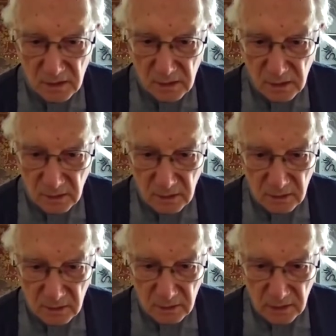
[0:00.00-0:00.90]

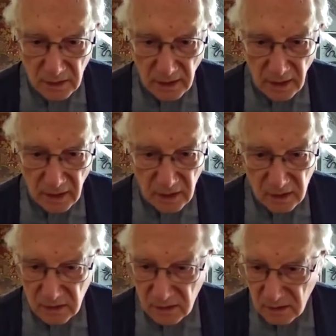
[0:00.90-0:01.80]
Okay,
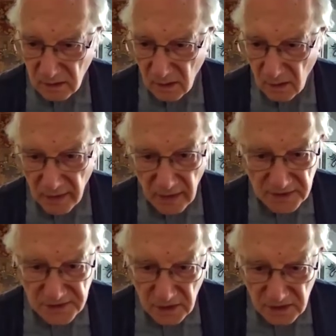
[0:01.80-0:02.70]
hey,
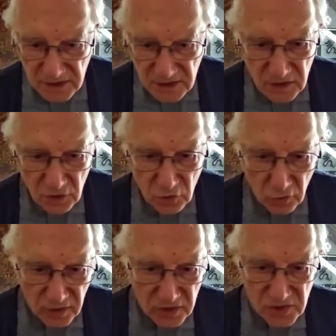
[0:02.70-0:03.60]
listen, this is in
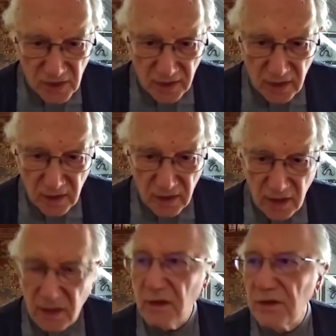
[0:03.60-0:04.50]
Turkish. I
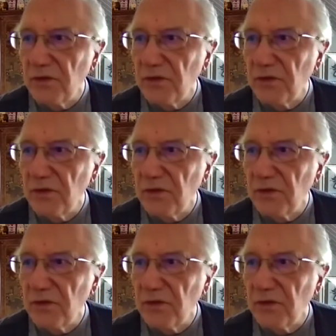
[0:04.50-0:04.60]
cannot